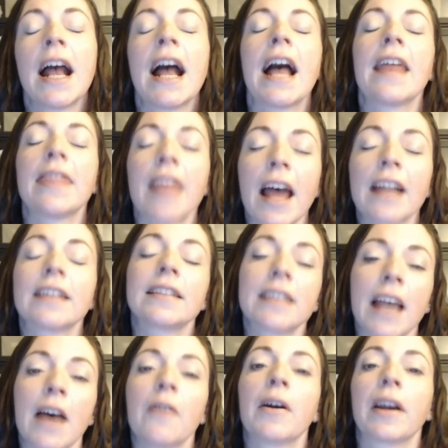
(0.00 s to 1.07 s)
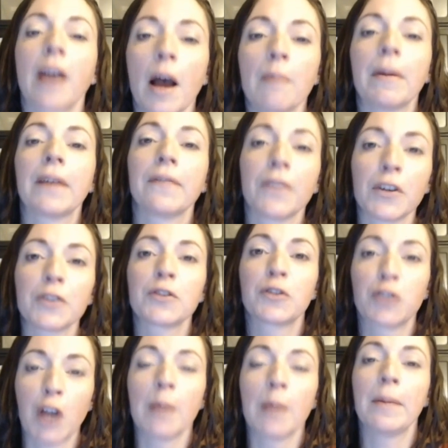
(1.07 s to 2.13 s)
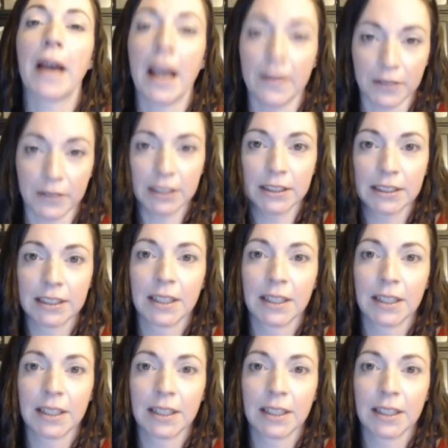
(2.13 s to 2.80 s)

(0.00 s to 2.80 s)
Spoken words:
And that is how I got my first job ever,